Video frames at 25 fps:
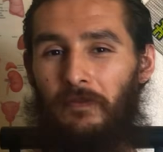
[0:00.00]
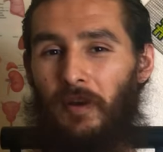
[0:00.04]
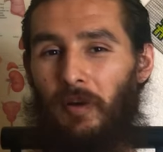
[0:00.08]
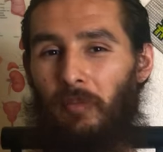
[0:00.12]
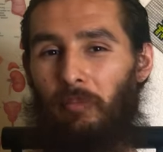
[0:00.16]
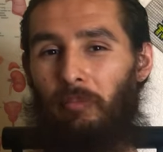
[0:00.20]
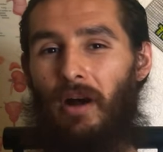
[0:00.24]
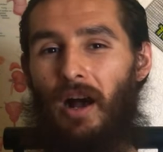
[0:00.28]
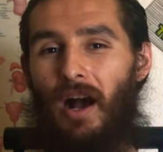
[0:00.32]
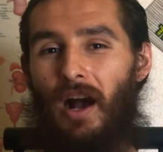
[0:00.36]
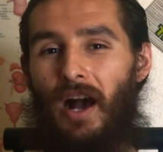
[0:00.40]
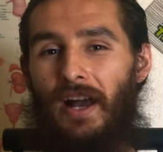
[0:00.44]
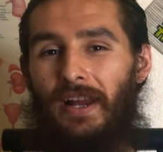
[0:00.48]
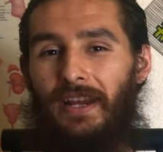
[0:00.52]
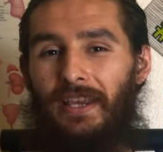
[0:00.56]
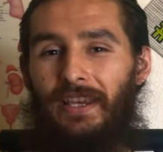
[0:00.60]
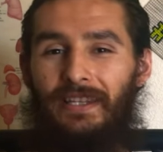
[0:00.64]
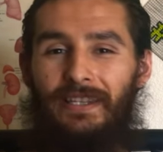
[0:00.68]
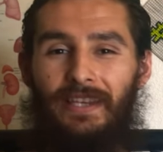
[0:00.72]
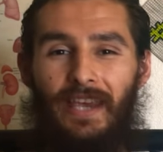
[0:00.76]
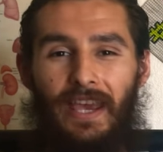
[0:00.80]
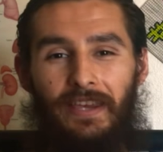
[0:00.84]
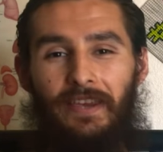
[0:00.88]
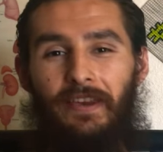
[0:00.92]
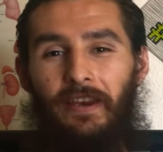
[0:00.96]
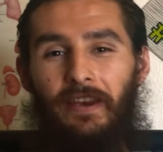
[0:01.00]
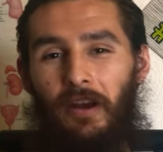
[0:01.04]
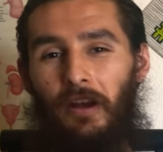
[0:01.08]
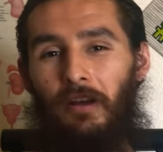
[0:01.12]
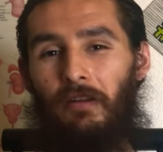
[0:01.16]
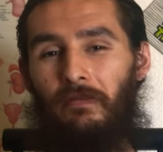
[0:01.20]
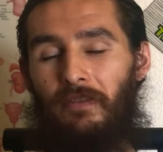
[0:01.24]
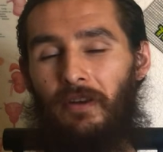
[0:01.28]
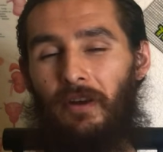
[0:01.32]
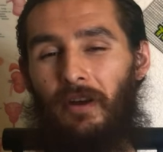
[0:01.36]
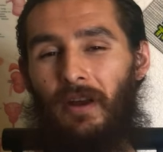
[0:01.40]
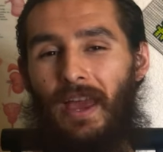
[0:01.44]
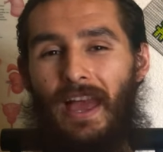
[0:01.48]
your body, take care
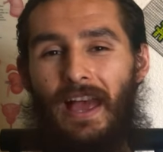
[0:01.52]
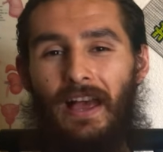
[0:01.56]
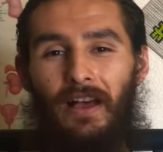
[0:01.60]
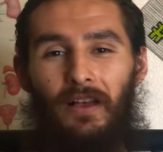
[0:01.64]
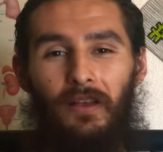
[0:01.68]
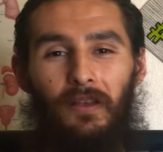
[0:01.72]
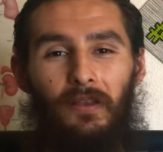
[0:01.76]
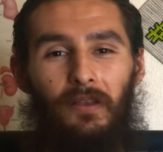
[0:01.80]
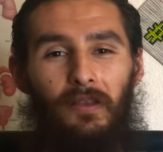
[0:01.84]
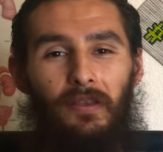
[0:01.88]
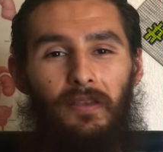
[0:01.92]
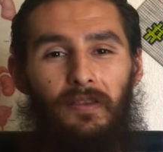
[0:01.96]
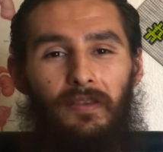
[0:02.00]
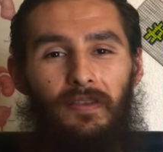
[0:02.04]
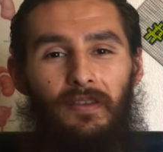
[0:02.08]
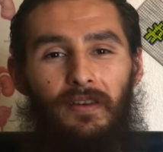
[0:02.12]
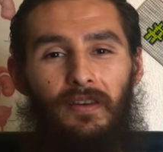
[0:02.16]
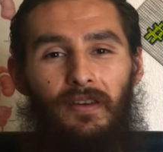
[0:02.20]
of your health,